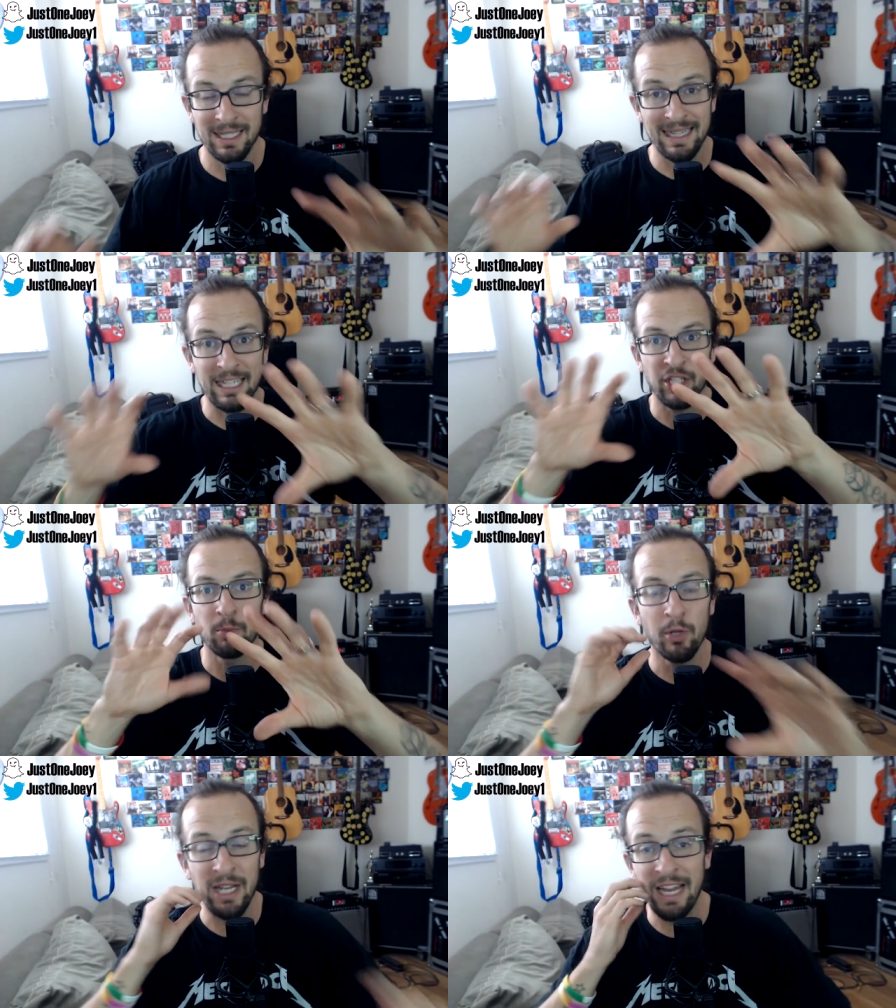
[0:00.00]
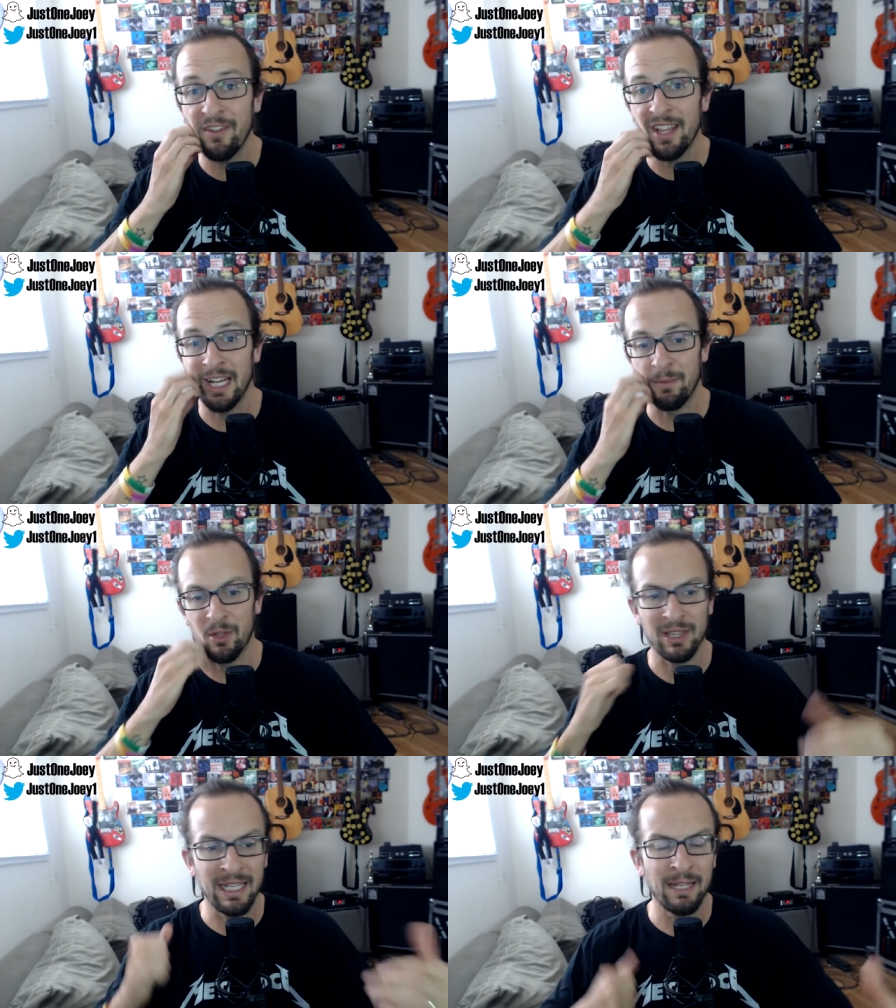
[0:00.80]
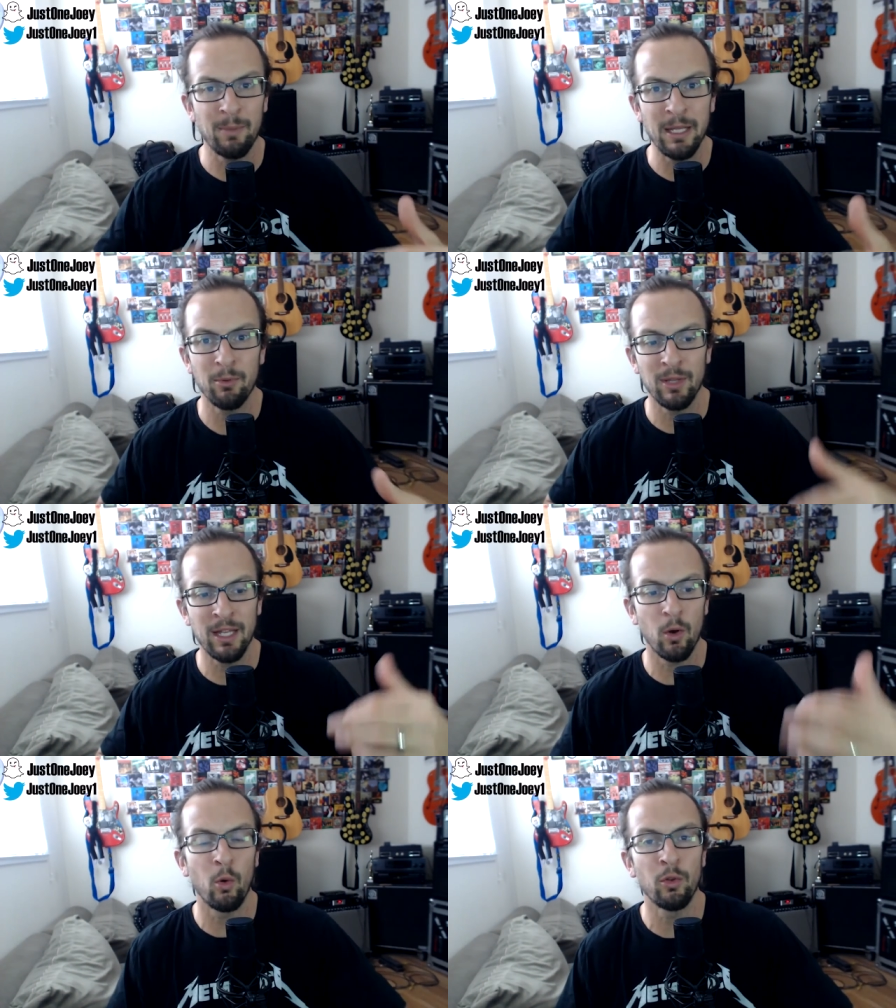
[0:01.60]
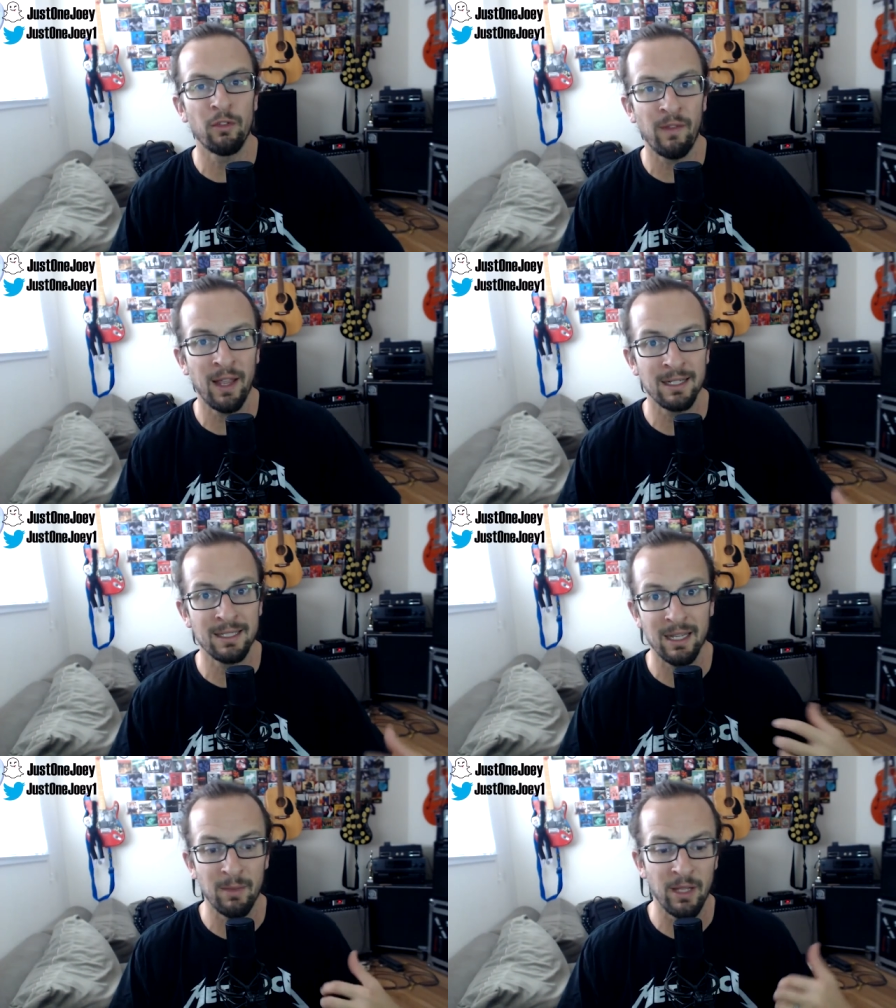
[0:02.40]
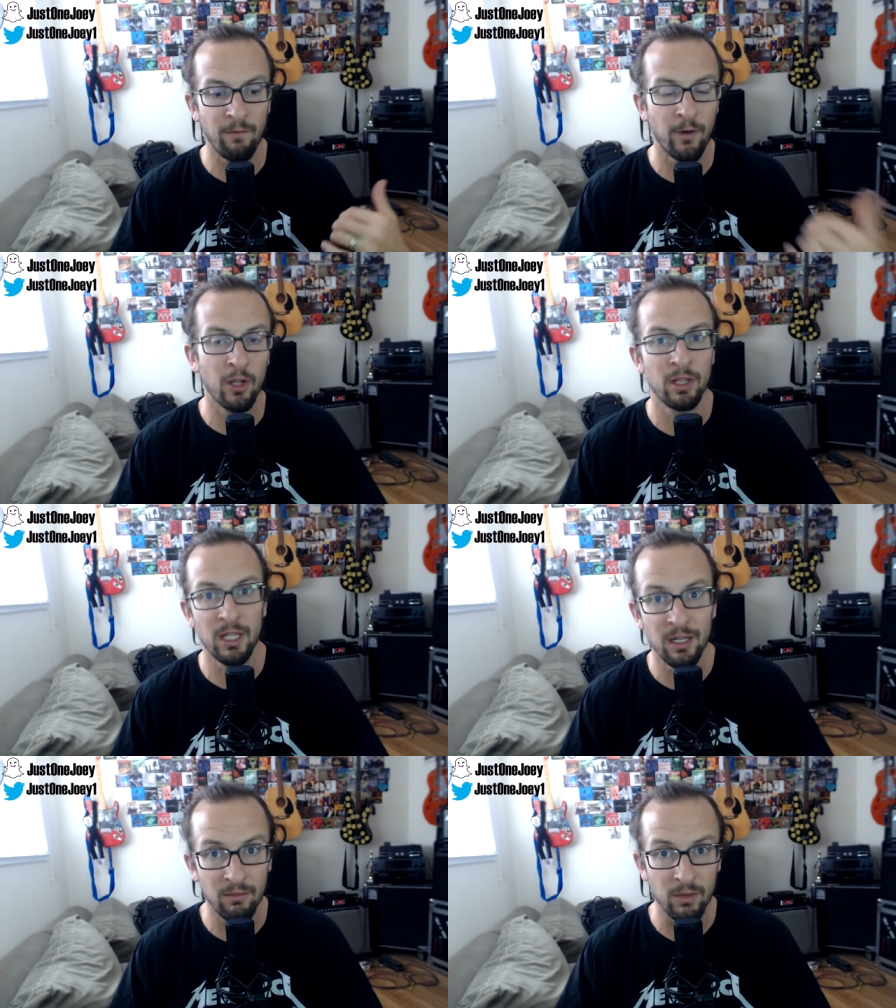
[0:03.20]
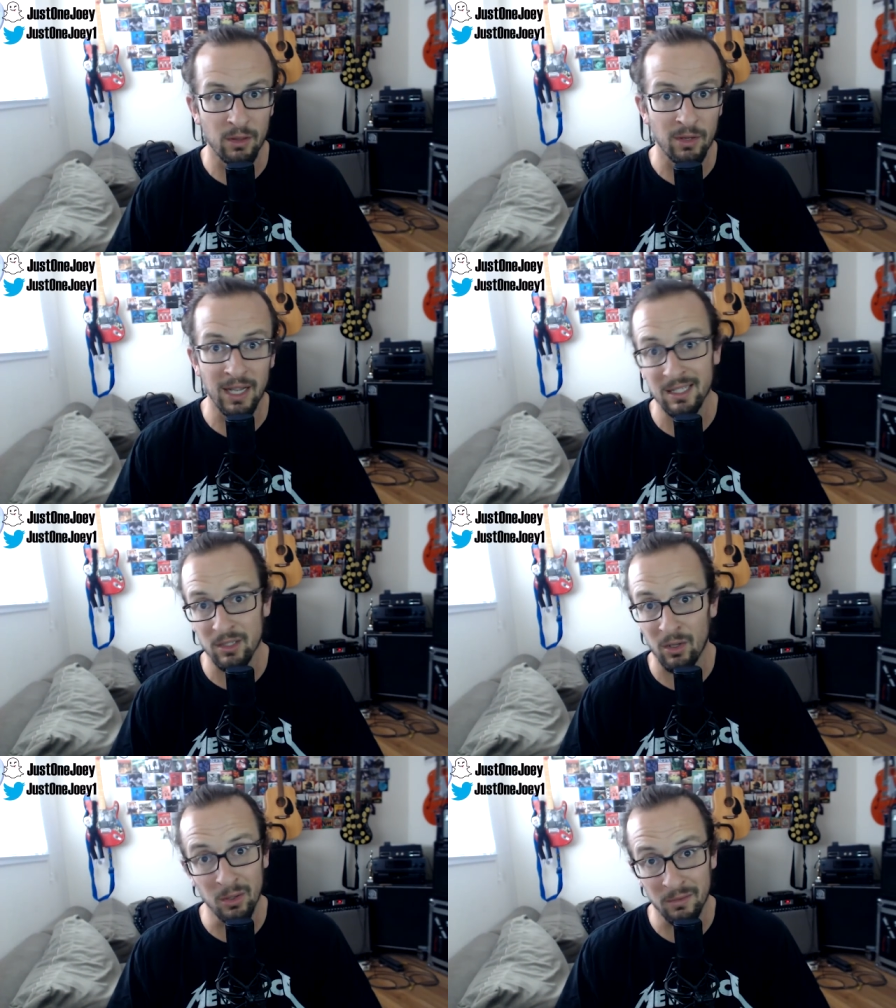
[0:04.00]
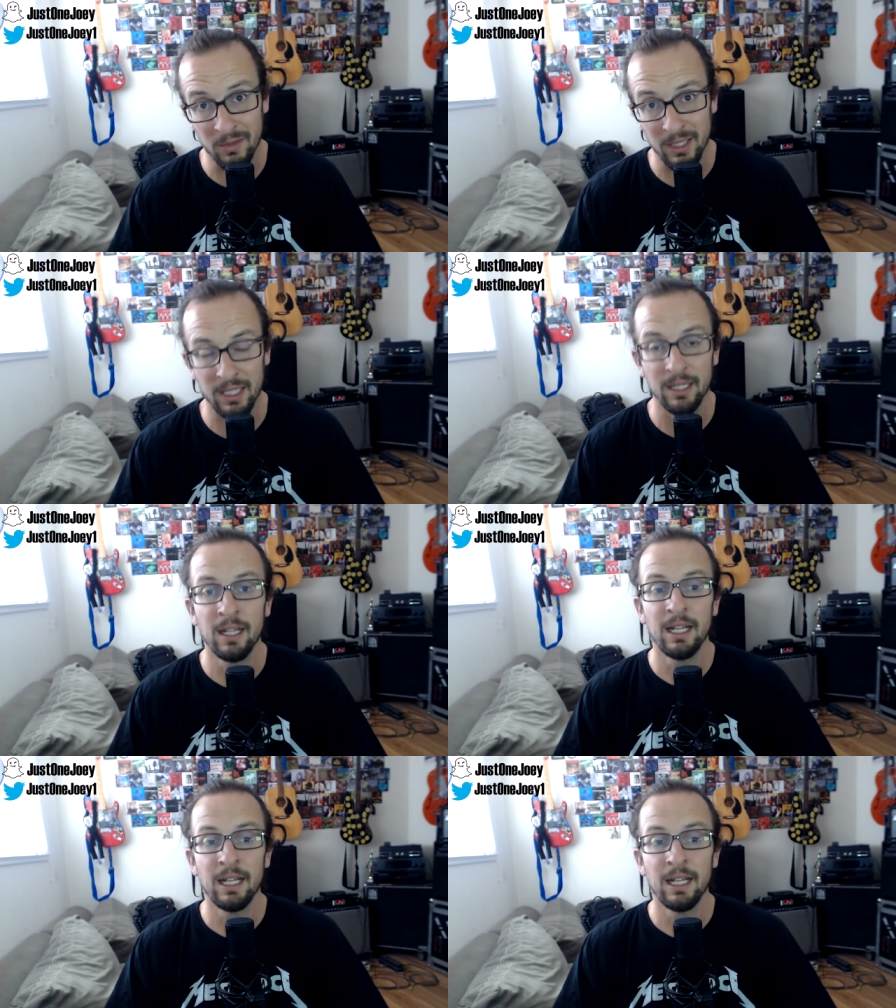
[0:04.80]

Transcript: Like, just put everything up there. Let older fans like me fall in love with you guys all over again.